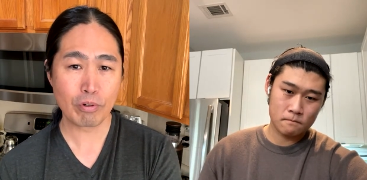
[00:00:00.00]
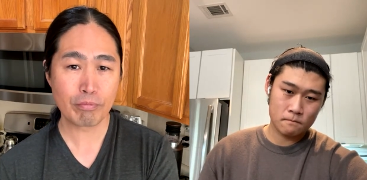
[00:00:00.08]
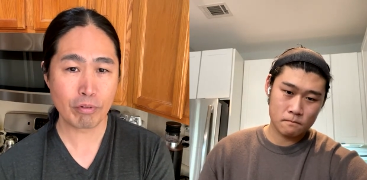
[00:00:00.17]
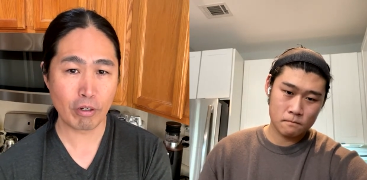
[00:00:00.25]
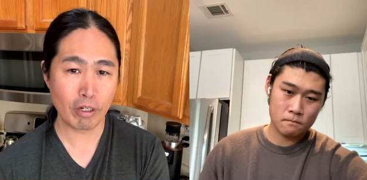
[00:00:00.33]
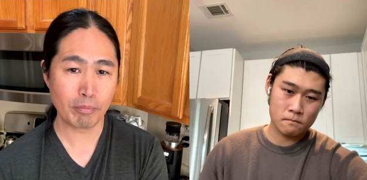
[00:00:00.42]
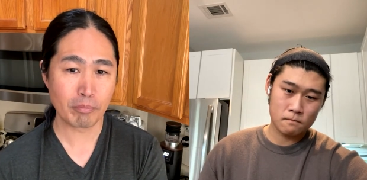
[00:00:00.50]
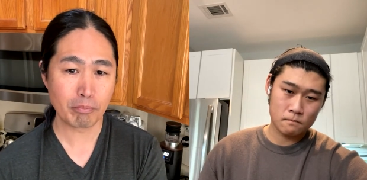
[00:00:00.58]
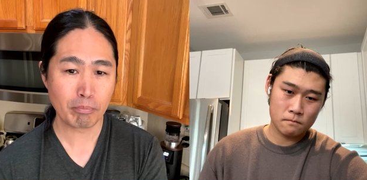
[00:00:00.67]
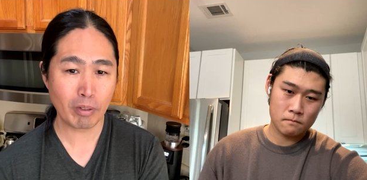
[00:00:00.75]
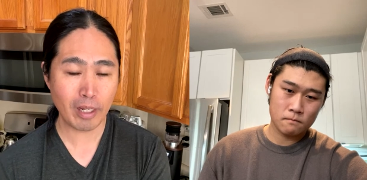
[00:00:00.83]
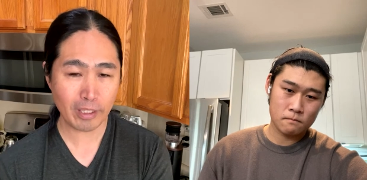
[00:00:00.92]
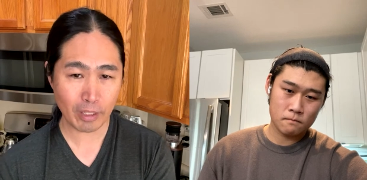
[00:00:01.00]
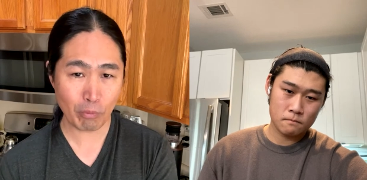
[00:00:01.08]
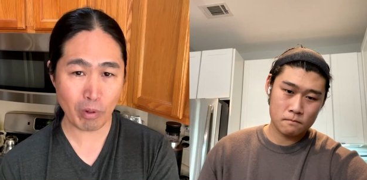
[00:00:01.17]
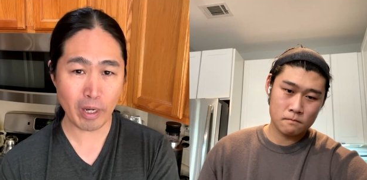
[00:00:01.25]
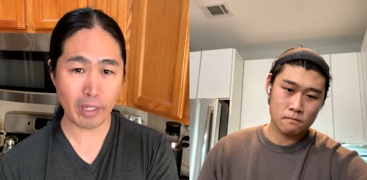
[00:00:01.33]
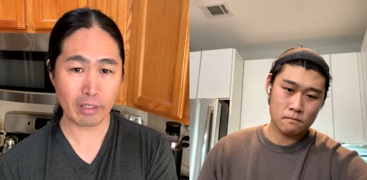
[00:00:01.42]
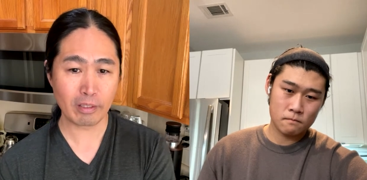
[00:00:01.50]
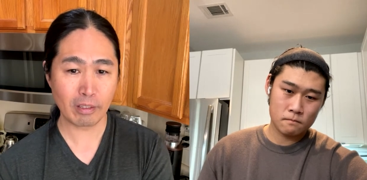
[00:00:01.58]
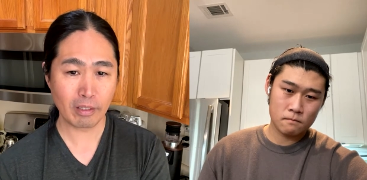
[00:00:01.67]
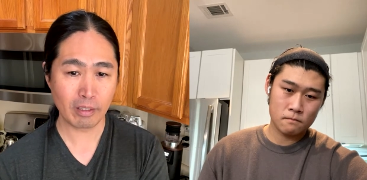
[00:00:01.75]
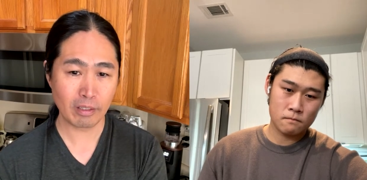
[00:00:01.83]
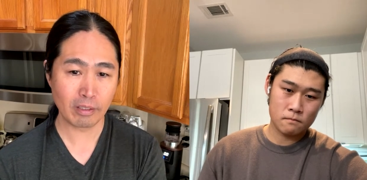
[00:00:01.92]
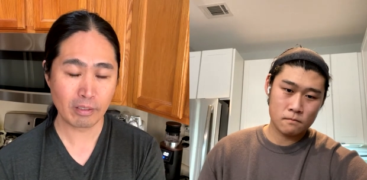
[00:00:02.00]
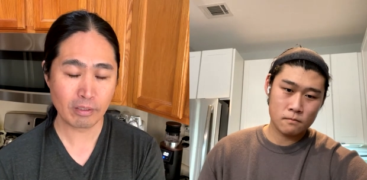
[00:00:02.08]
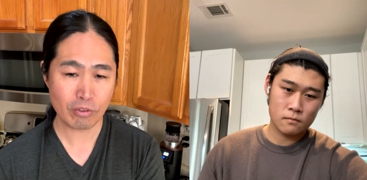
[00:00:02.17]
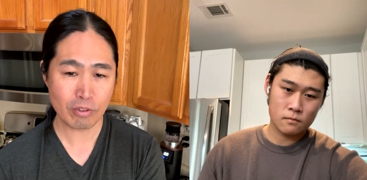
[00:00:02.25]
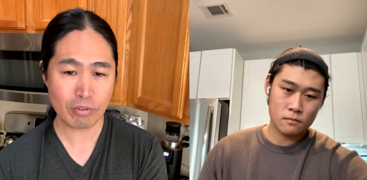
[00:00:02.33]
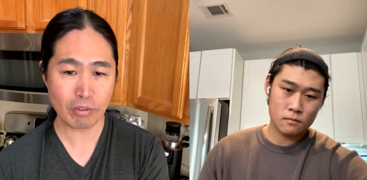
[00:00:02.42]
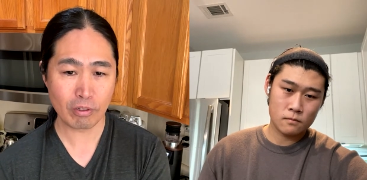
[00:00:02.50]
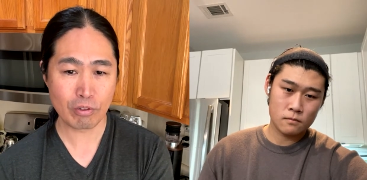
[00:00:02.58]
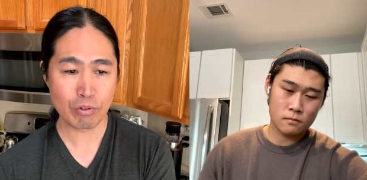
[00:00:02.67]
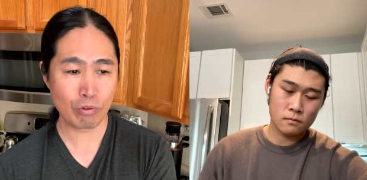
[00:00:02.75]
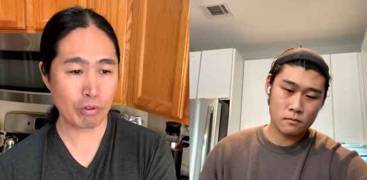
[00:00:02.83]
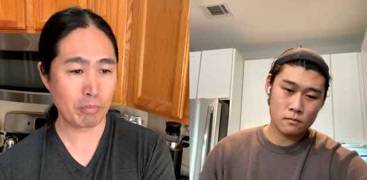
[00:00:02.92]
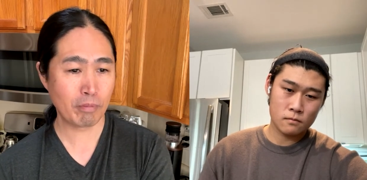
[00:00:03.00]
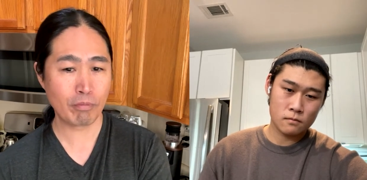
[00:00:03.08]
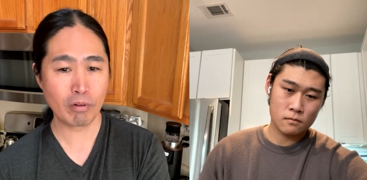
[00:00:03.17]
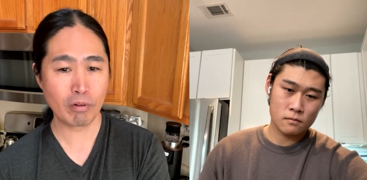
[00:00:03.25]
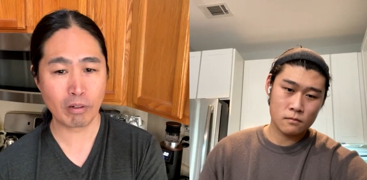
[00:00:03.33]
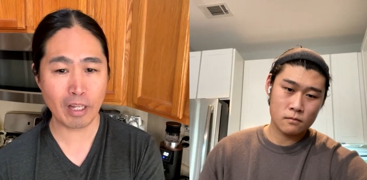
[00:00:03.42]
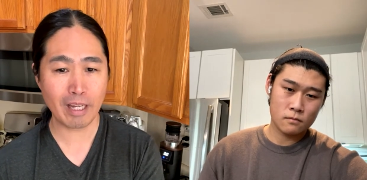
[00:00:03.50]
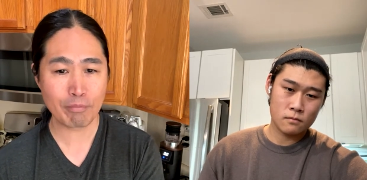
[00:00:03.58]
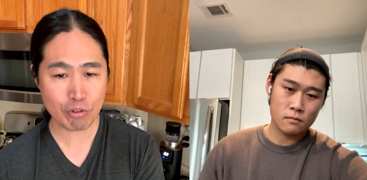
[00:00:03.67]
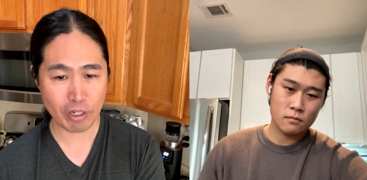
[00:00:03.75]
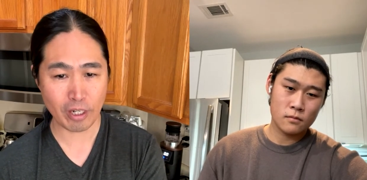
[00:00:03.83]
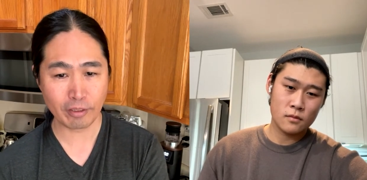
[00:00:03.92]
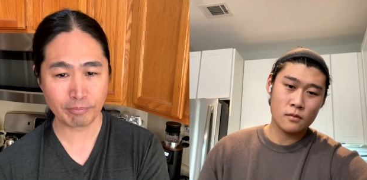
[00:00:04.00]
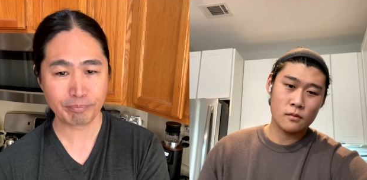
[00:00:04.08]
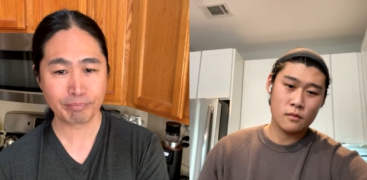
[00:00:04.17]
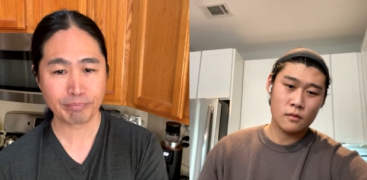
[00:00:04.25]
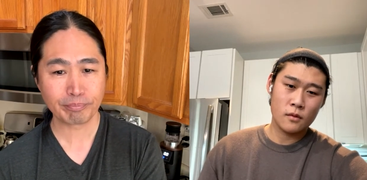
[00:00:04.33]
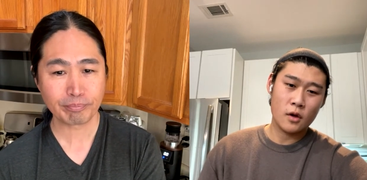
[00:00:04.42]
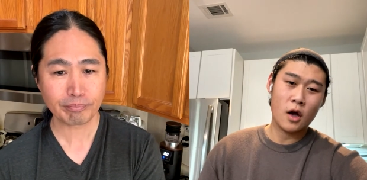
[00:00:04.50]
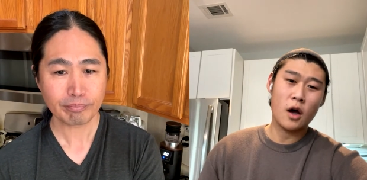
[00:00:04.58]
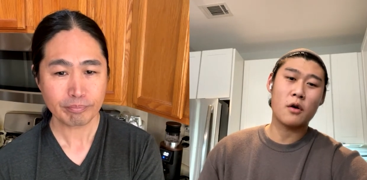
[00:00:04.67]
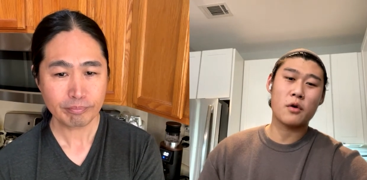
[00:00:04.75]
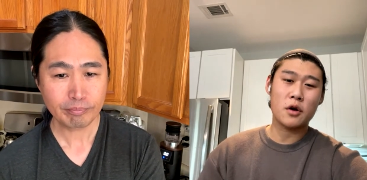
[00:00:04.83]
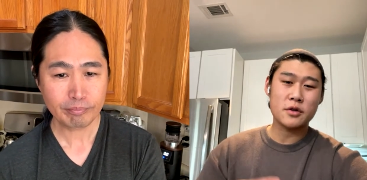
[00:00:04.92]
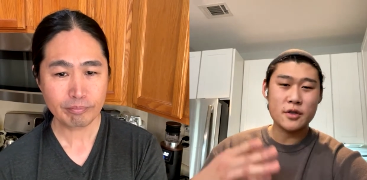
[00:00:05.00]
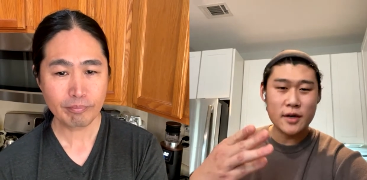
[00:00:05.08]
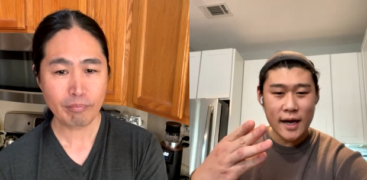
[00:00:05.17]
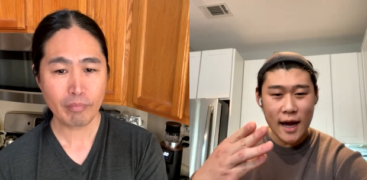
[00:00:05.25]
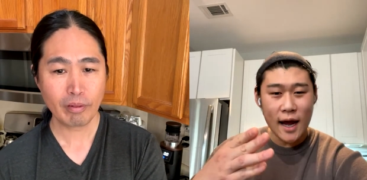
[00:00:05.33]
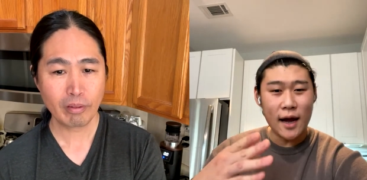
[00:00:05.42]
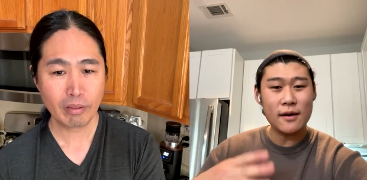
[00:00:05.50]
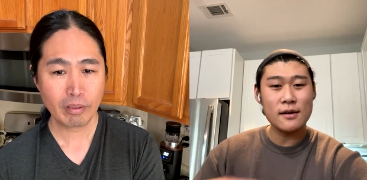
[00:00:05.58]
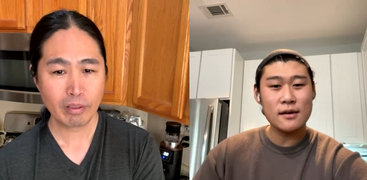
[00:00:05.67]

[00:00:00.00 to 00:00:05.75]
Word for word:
Speaker 1: from Black and White. Uh, she's gonna join me for live chat.
Speaker 2: Oh, roaster cat.